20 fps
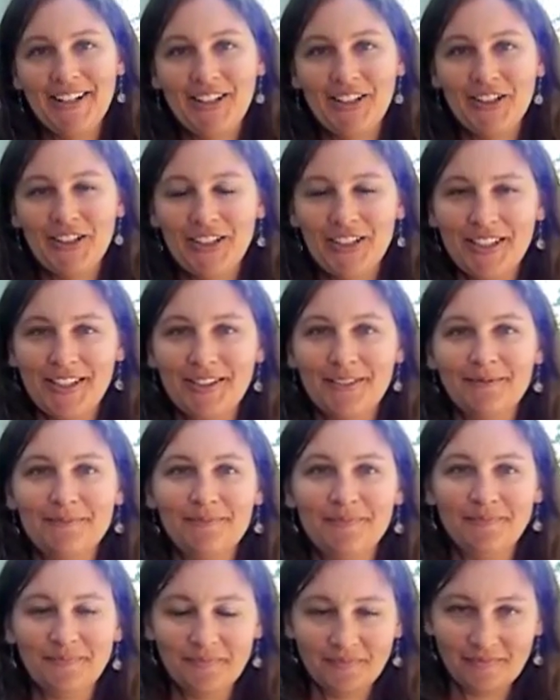Good.
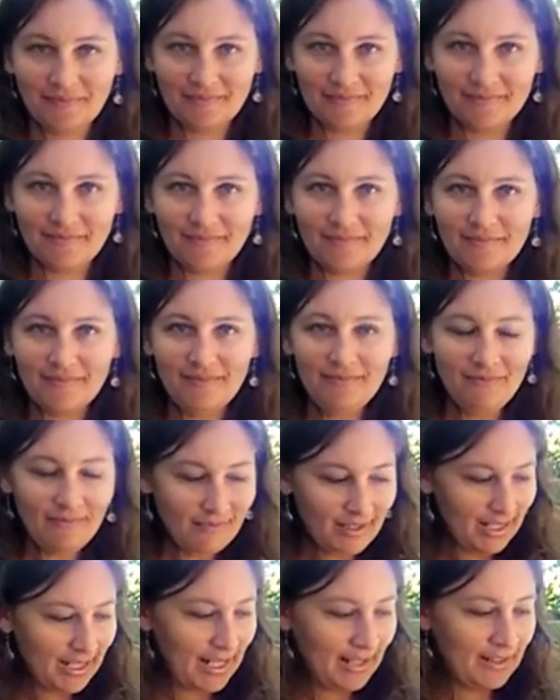
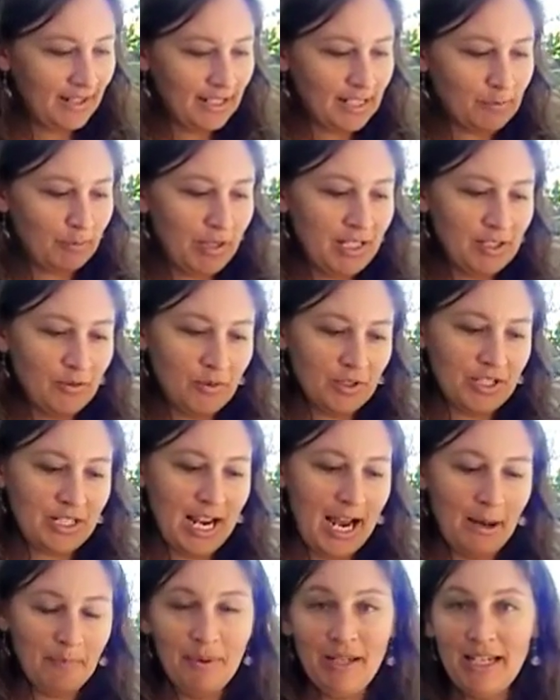Okay, the next place we're
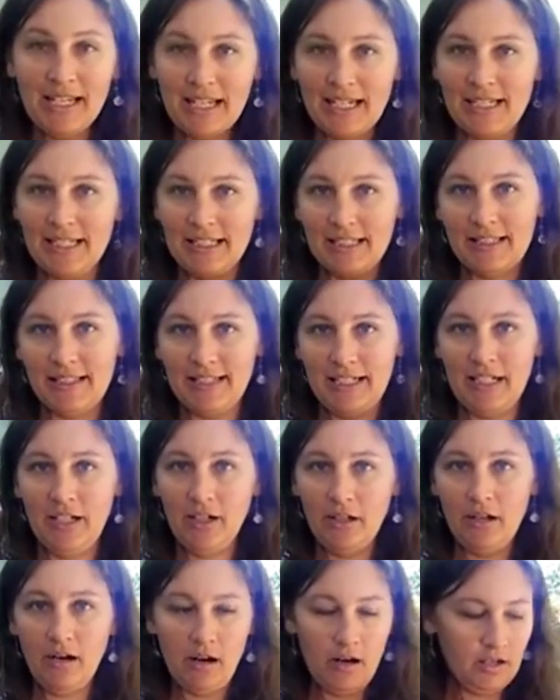tapping is
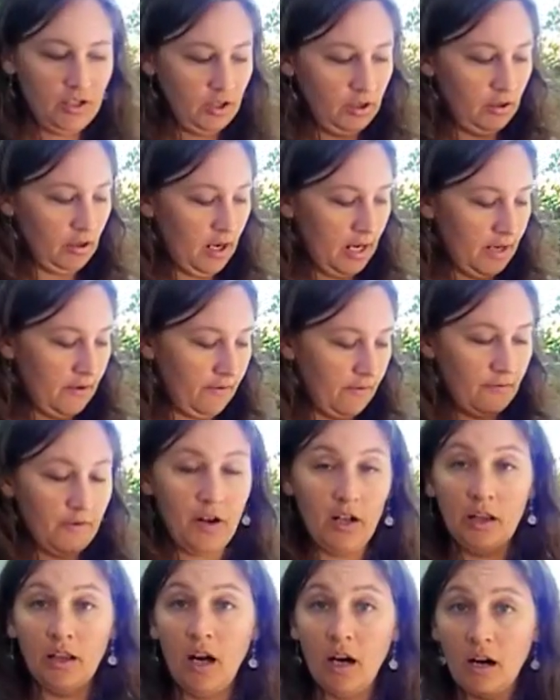here, just kind
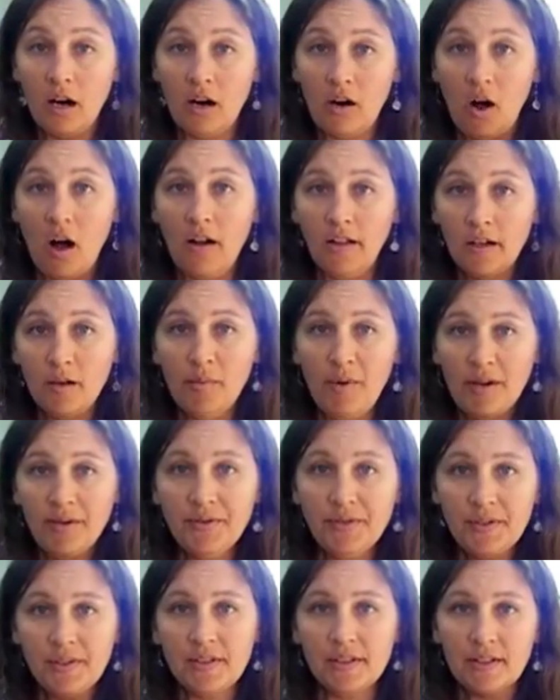of along our
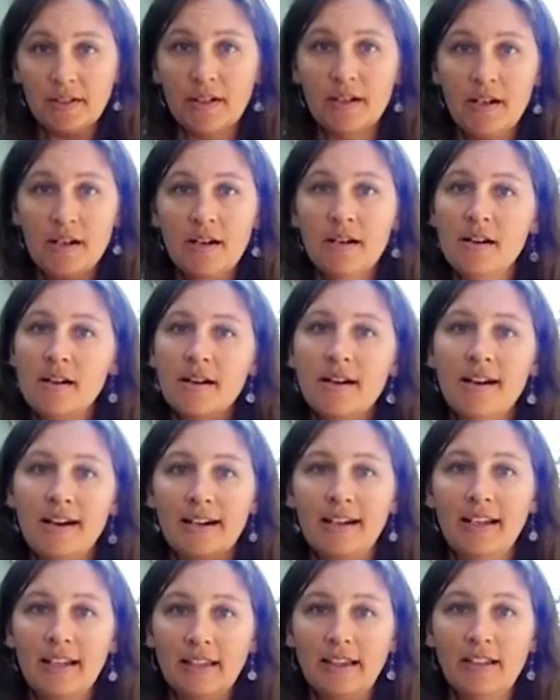collarbones.
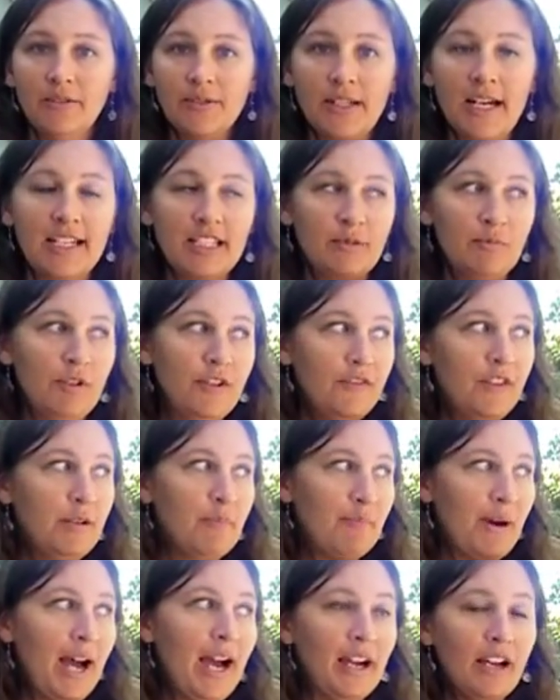And get those eyes moving
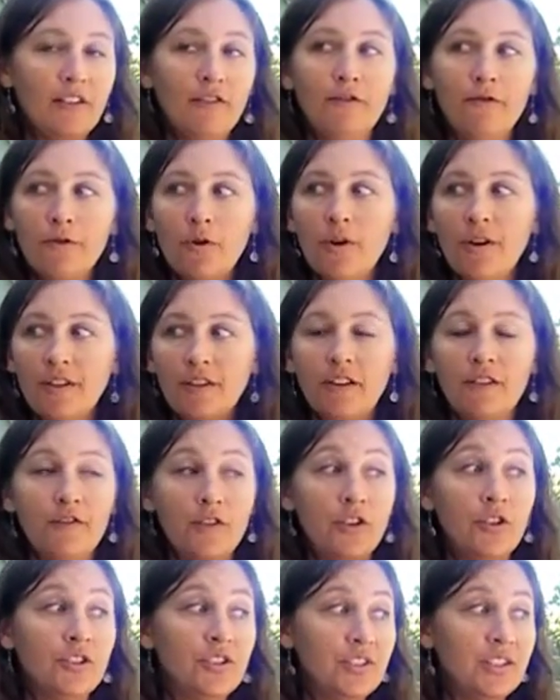back and forth. If
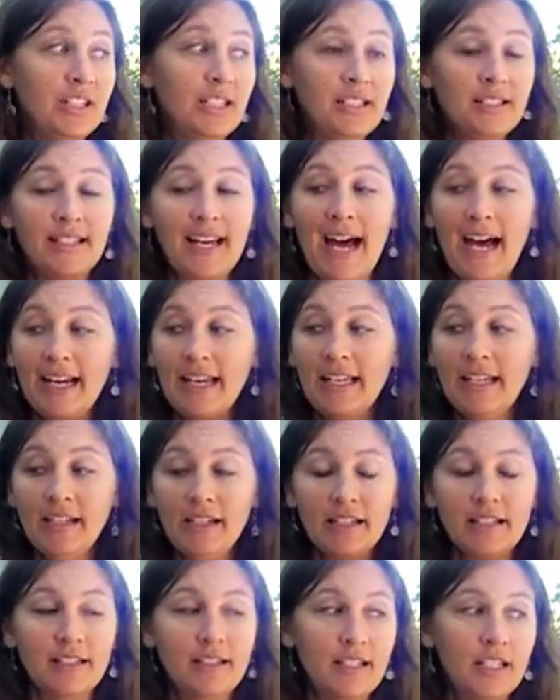you're zigzagging,
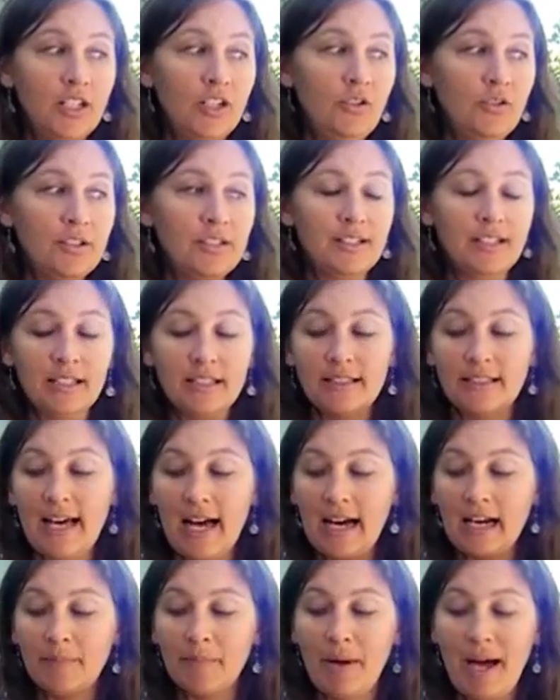continue to
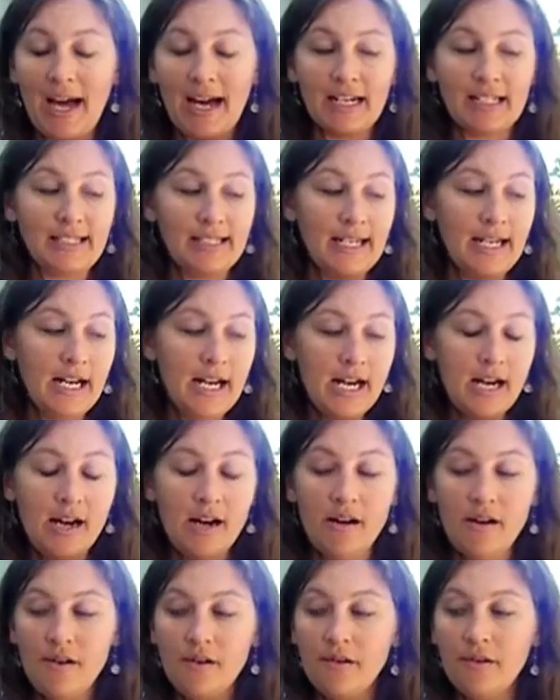zigzag back
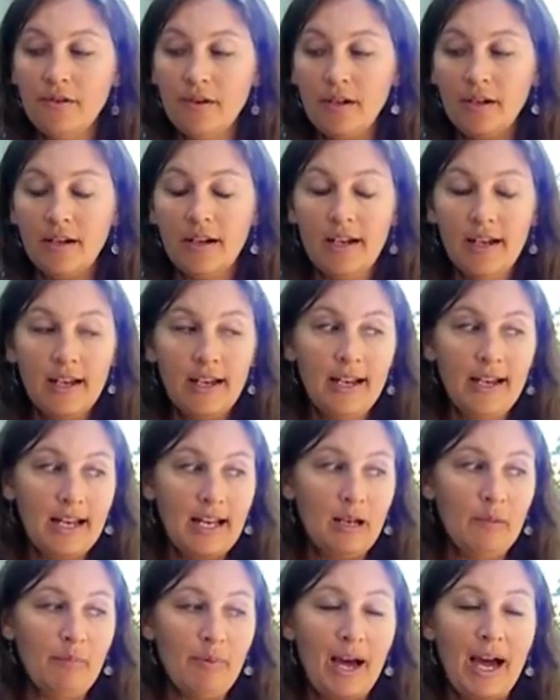down
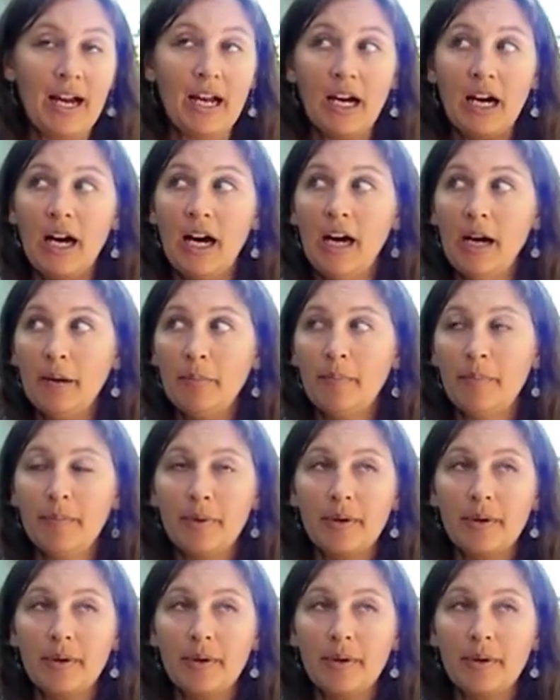and back up